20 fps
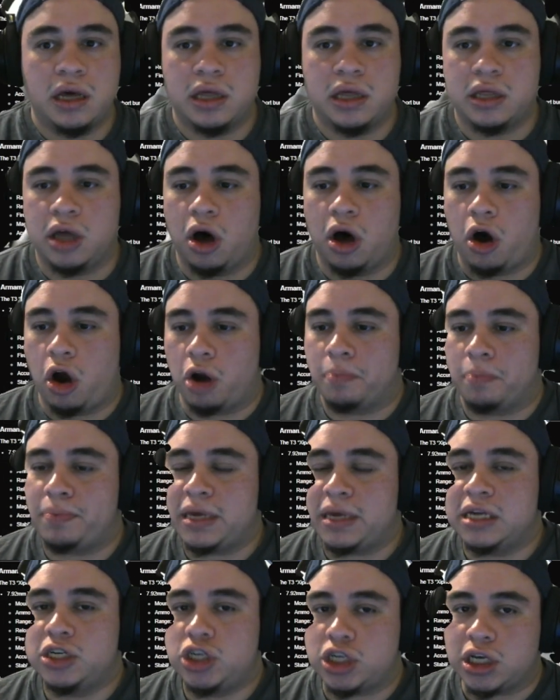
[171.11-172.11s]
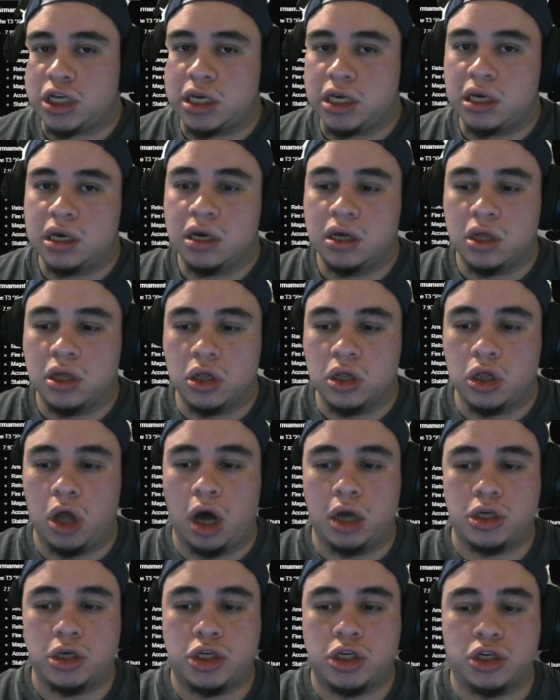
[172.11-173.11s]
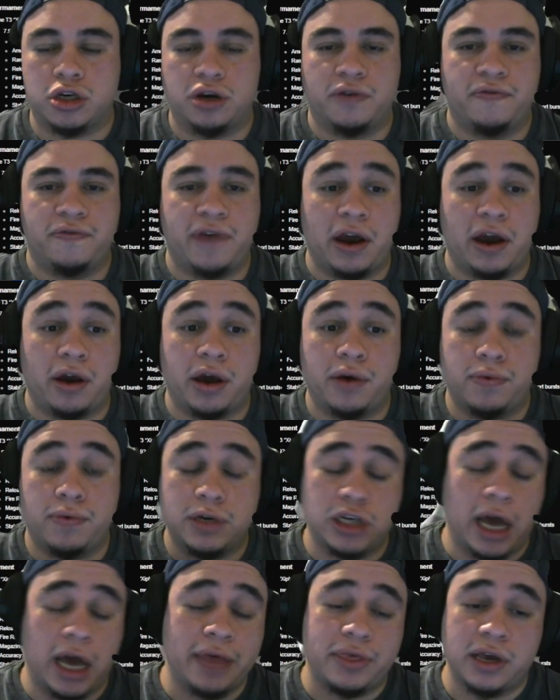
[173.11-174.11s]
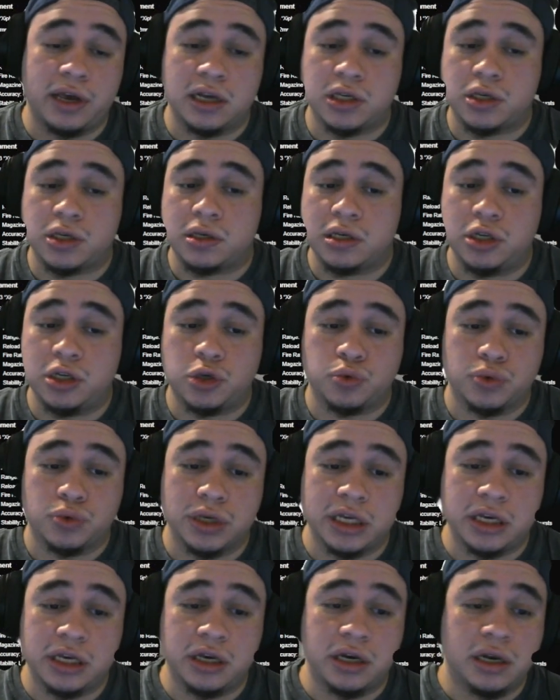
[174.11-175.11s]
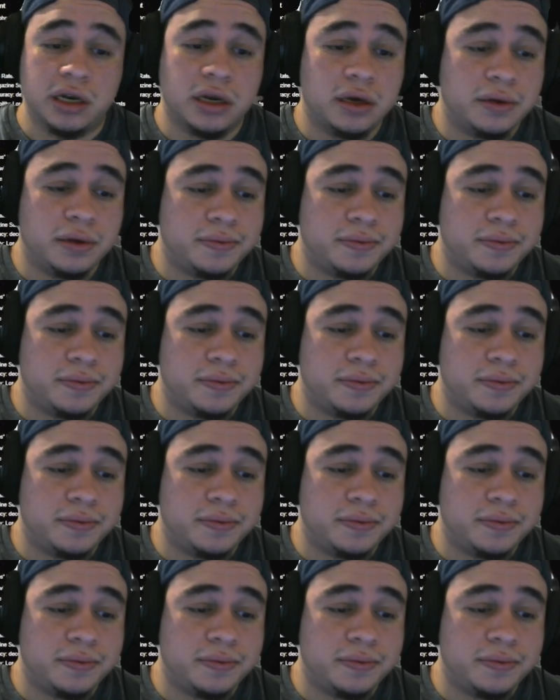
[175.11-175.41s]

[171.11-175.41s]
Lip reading: the RPG launcher variant, which I think it's really good.